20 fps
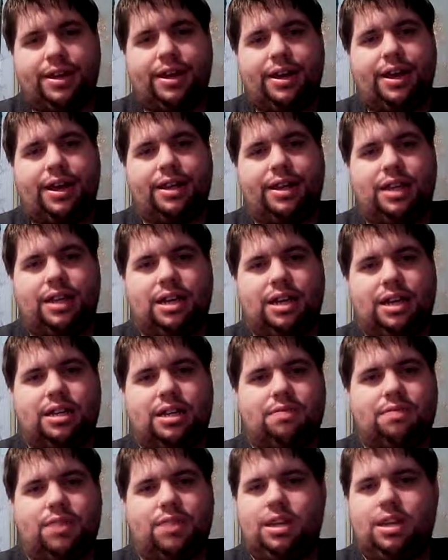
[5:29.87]
and that
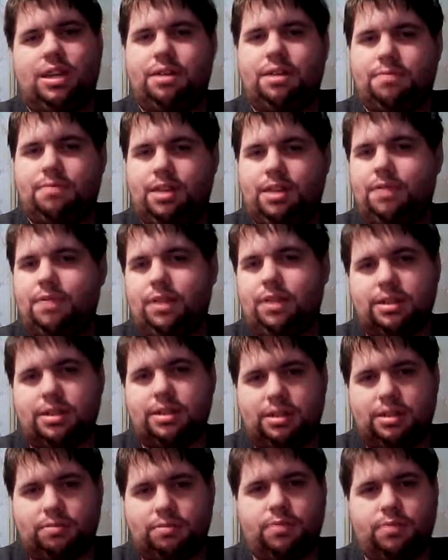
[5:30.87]
can wind up giving
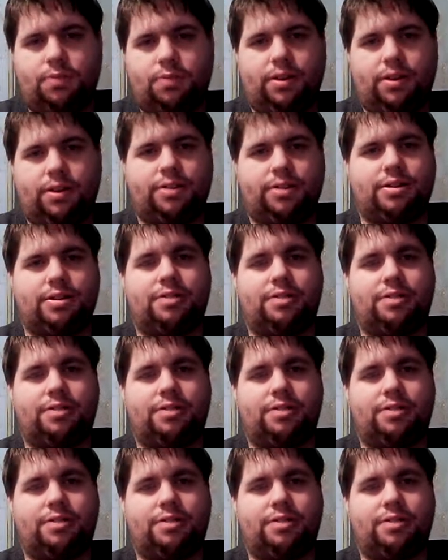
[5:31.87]
some spoiler.